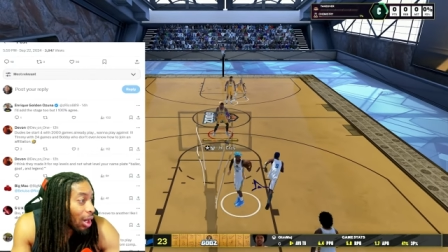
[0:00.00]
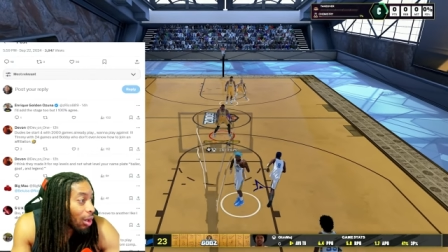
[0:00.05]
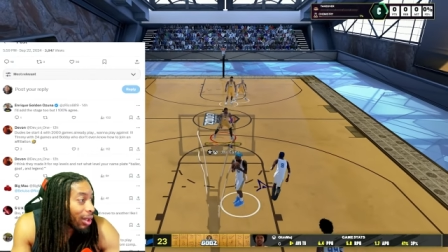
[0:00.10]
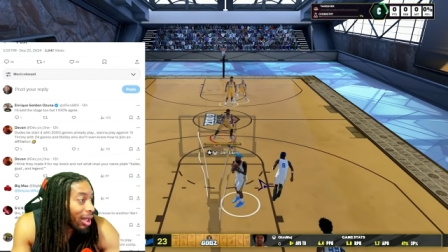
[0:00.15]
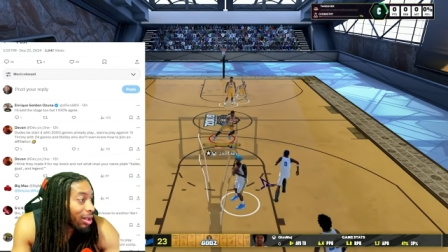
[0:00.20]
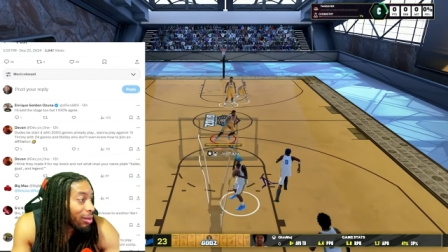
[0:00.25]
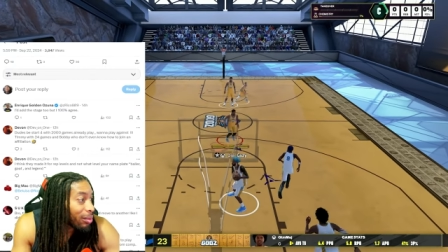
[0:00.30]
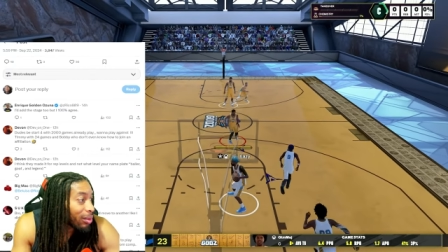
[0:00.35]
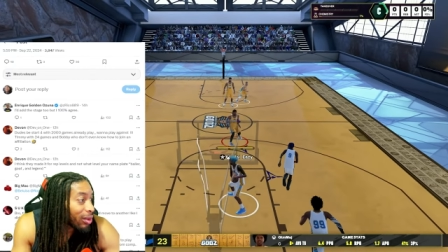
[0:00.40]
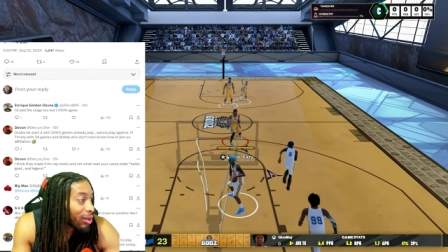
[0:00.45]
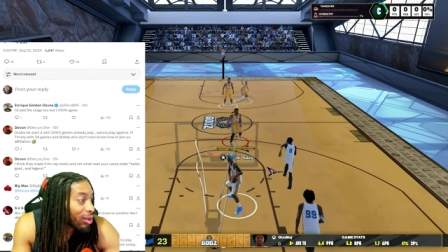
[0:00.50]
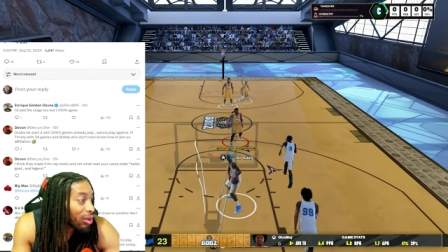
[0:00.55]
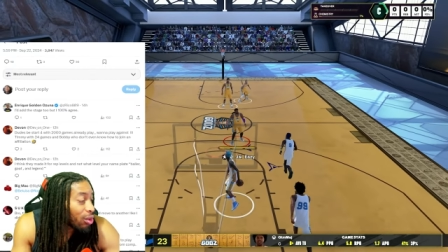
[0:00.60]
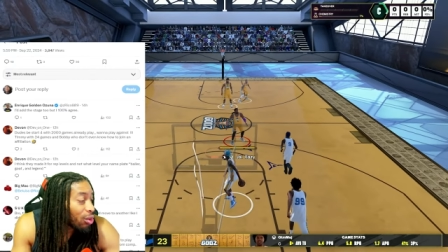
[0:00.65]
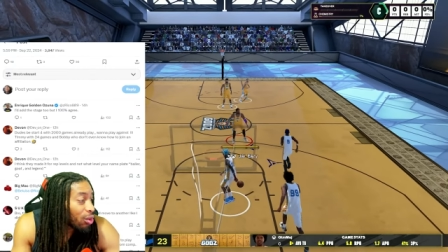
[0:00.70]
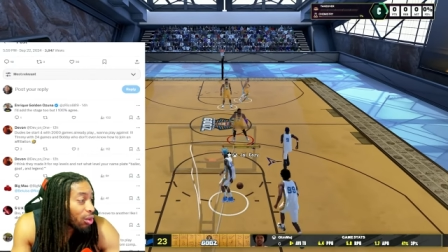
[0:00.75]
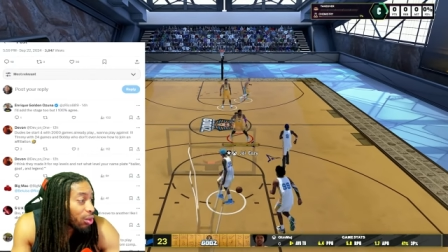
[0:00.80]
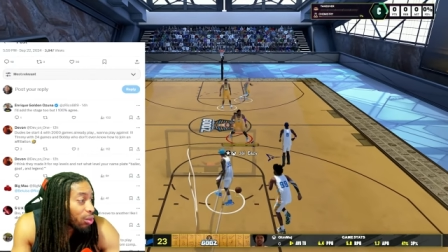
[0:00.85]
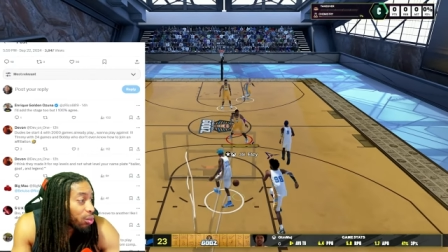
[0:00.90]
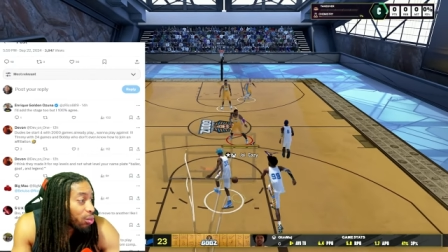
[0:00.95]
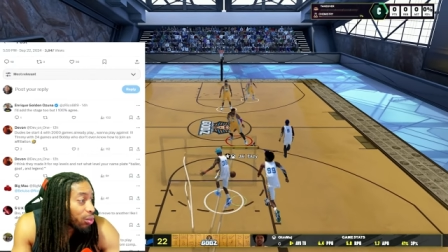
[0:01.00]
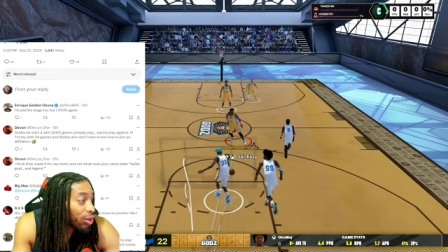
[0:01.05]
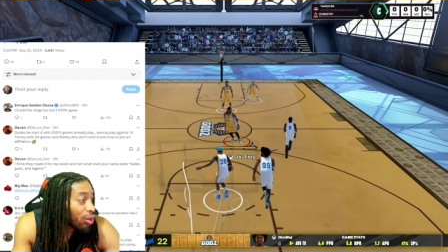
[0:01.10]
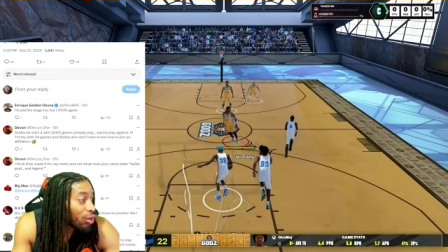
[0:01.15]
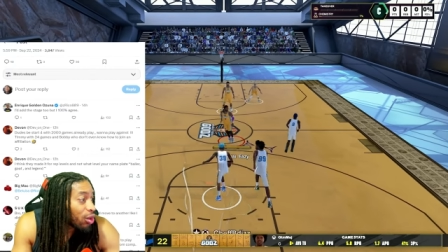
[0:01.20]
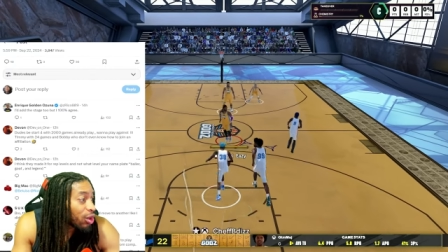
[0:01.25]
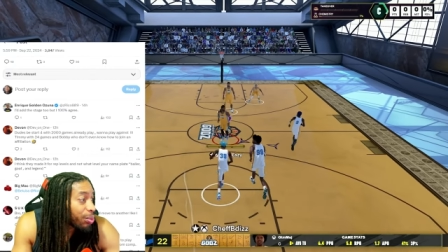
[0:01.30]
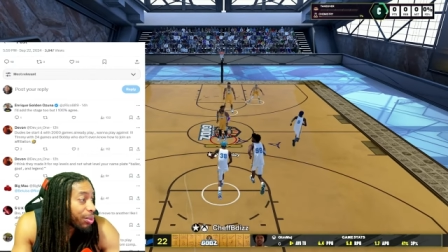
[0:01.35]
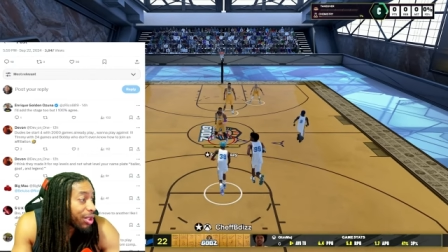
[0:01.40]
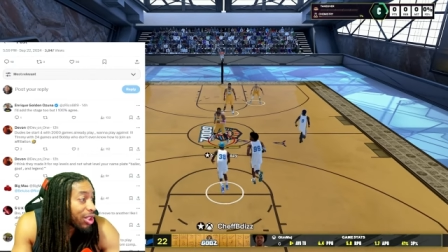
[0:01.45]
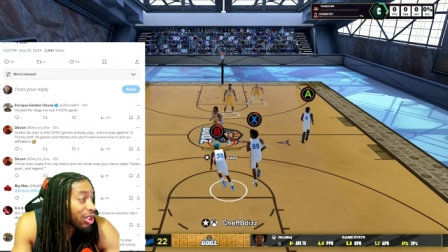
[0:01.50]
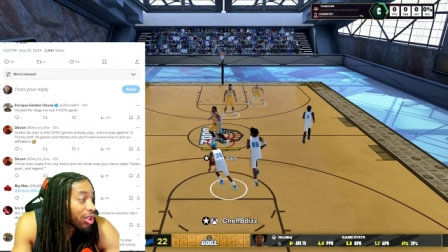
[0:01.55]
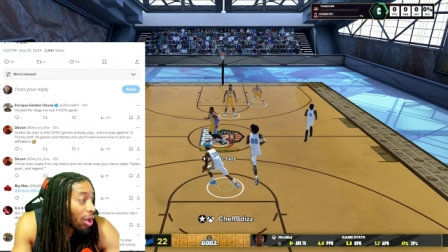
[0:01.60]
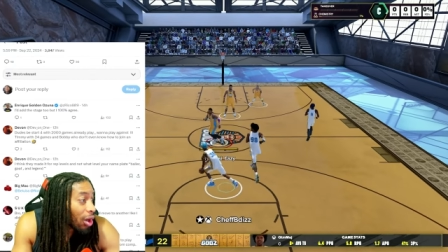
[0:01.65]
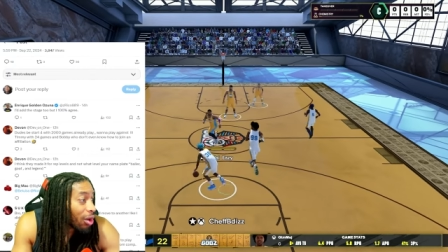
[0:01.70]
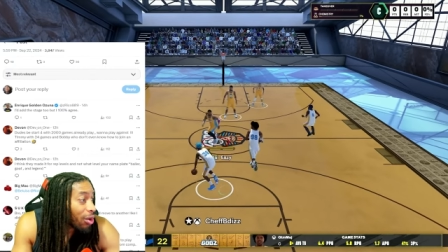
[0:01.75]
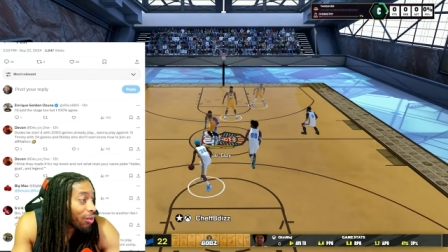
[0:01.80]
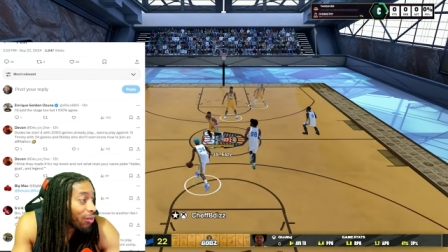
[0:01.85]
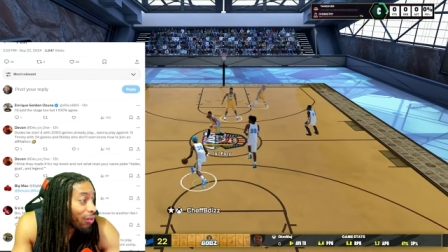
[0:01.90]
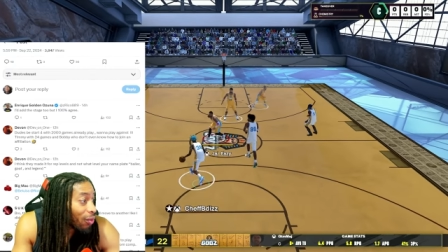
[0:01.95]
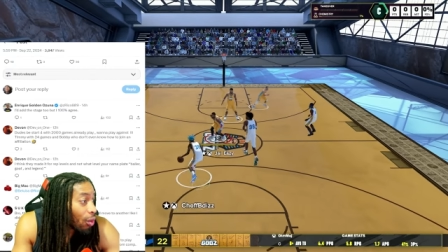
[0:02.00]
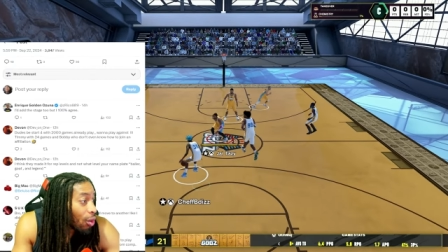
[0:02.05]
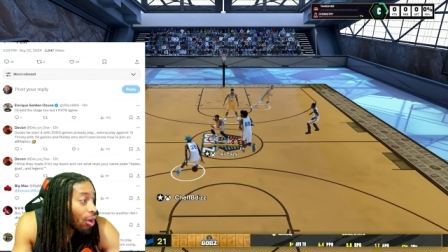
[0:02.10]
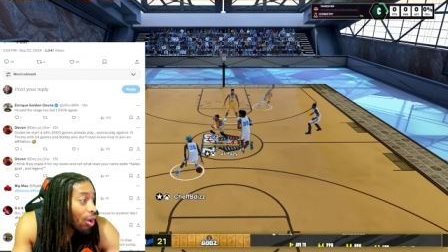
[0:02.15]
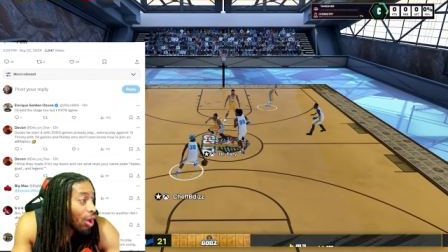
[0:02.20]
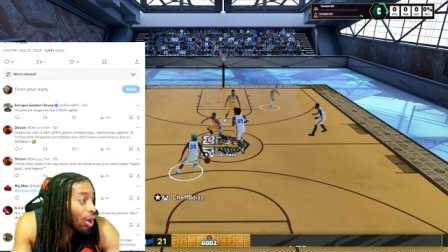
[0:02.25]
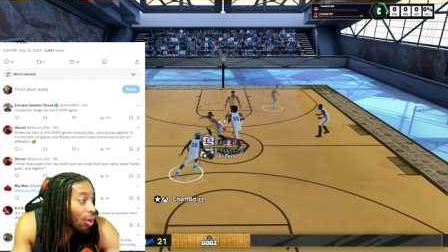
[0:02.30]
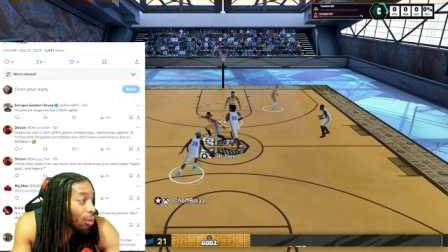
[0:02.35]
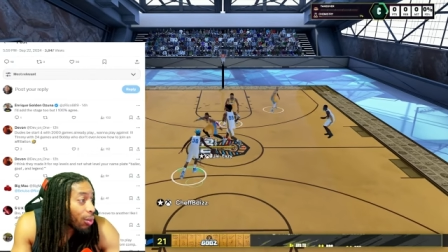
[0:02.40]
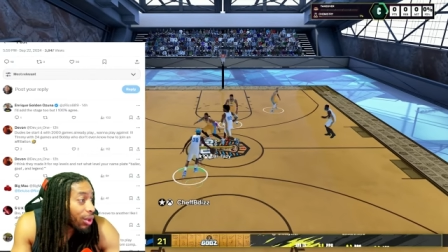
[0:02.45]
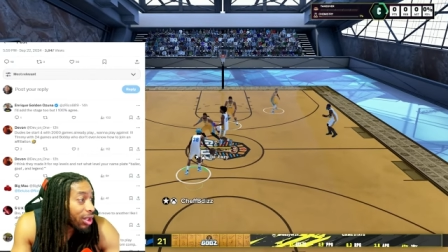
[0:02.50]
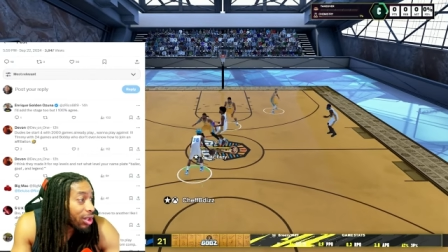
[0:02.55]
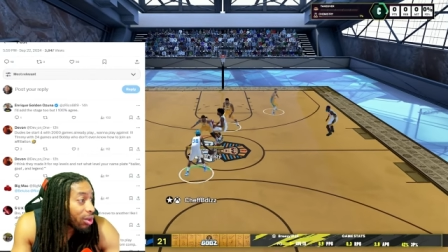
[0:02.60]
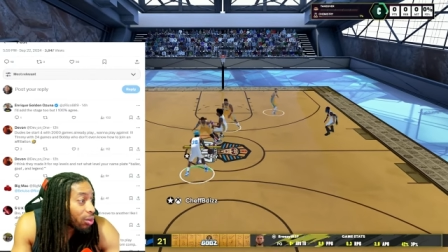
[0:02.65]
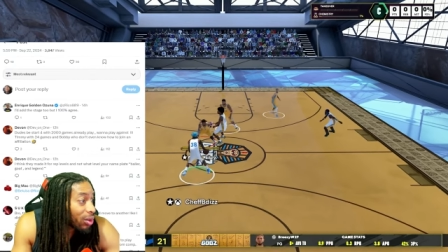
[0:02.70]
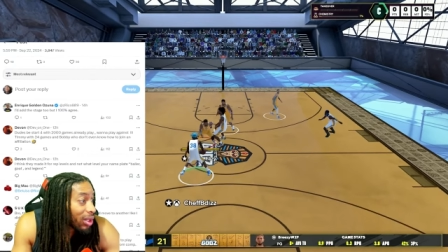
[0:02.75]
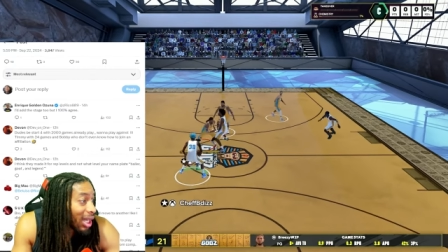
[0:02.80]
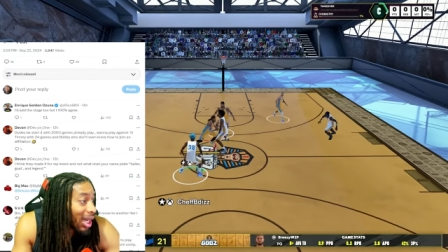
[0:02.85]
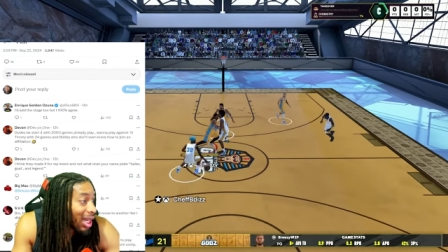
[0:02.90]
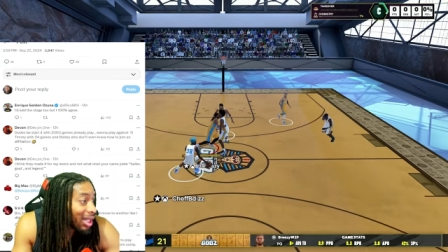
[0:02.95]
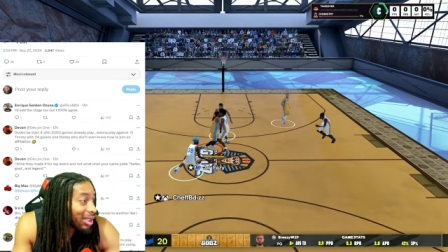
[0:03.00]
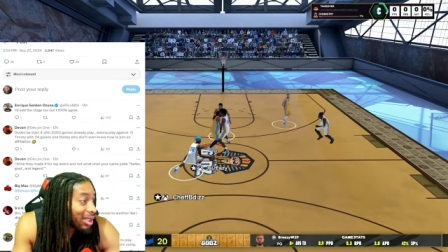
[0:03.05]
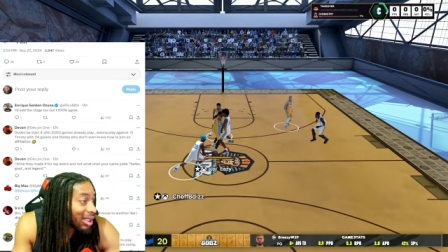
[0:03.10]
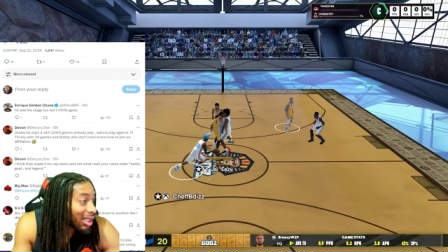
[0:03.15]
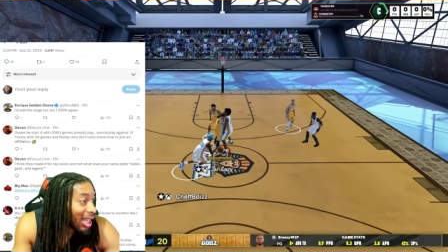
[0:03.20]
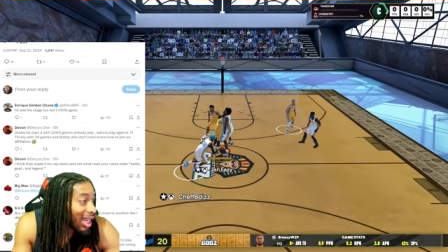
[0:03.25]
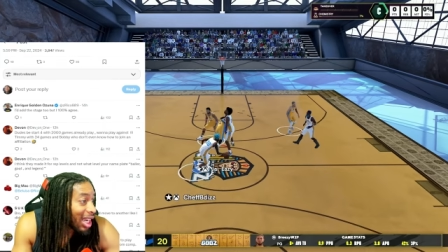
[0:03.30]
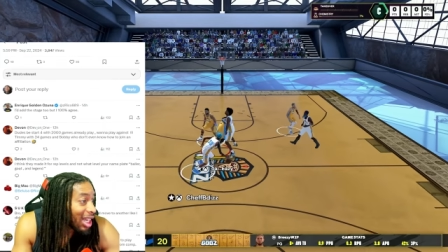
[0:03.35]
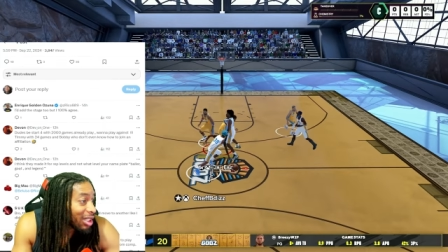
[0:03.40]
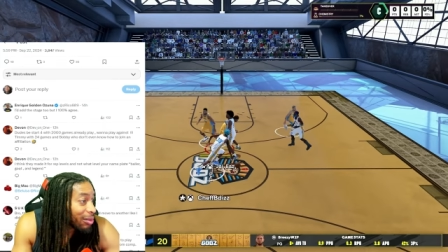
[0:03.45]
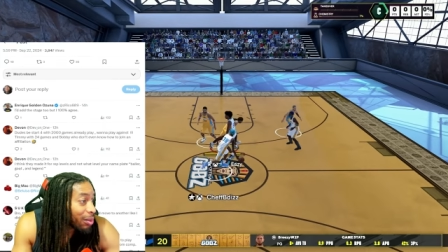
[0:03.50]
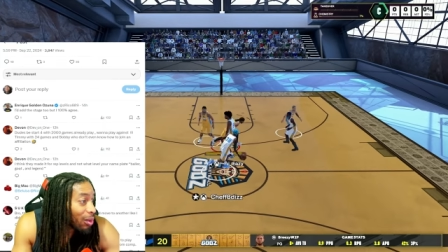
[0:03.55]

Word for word: Okay, dudes dudes be starter for with 2,000 games,